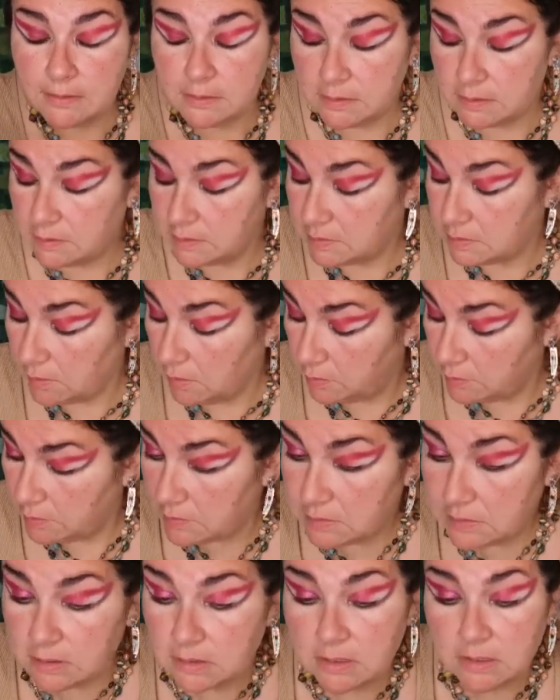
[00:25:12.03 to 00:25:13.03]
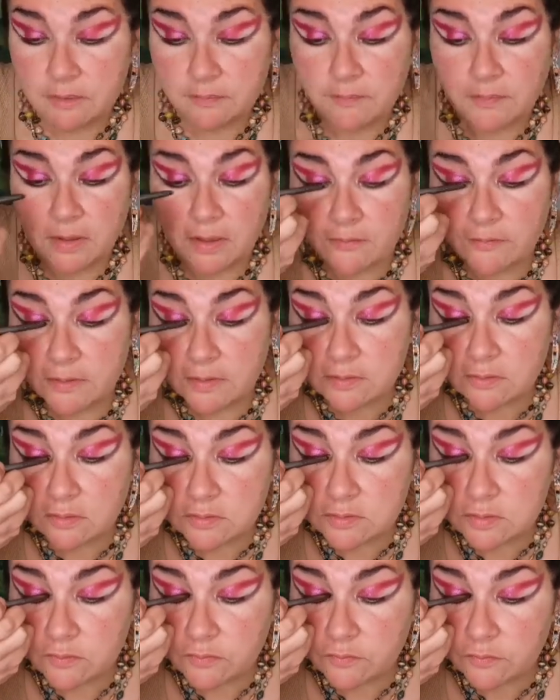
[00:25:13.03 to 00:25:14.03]
And it's honestly perfect
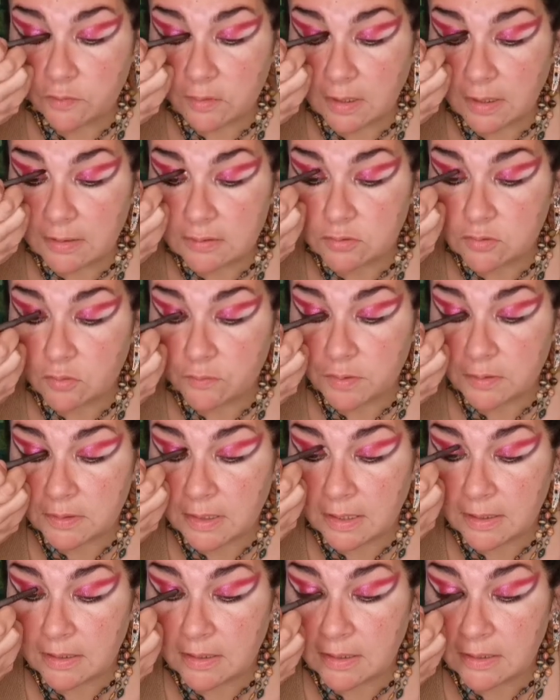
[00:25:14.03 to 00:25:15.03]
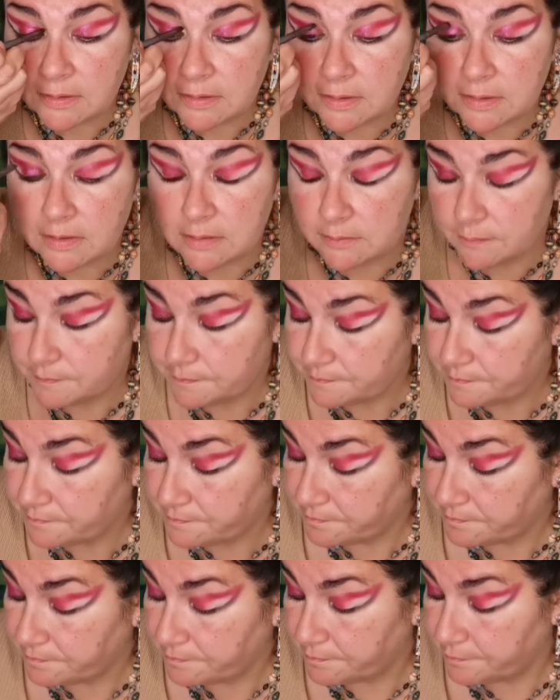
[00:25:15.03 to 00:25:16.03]
also for like topping eyeliner.
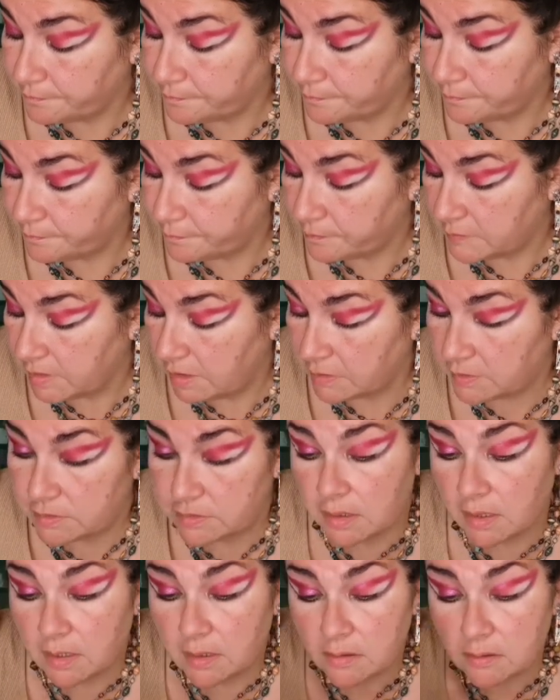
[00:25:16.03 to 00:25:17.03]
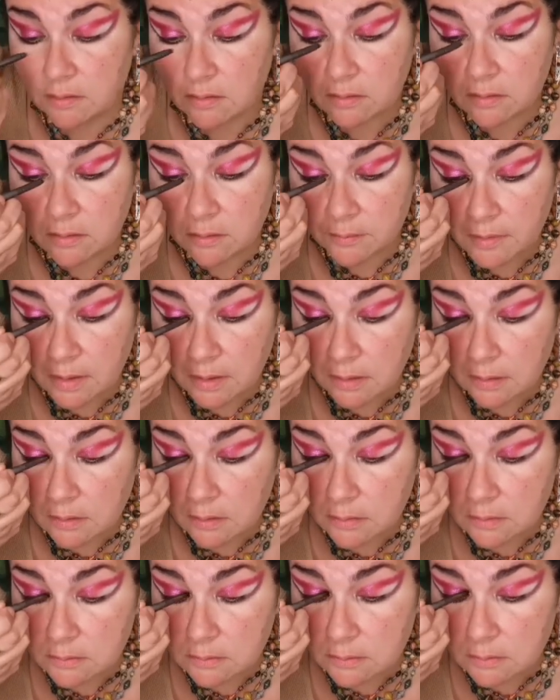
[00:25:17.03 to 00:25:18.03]
That shade, oh my
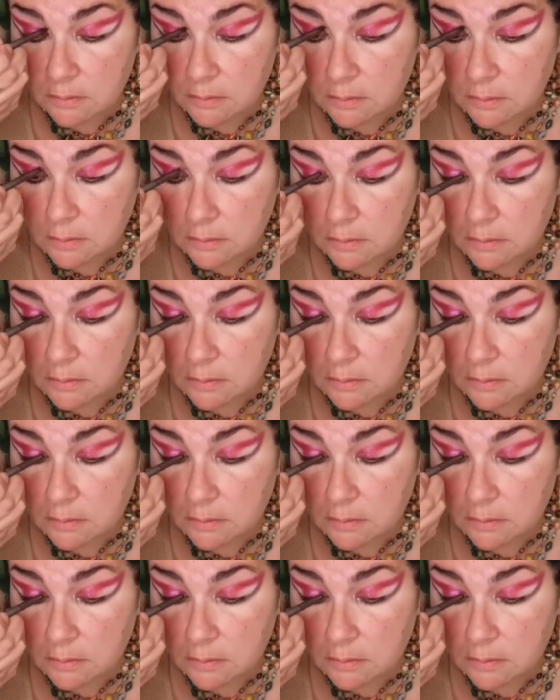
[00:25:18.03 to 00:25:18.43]
god.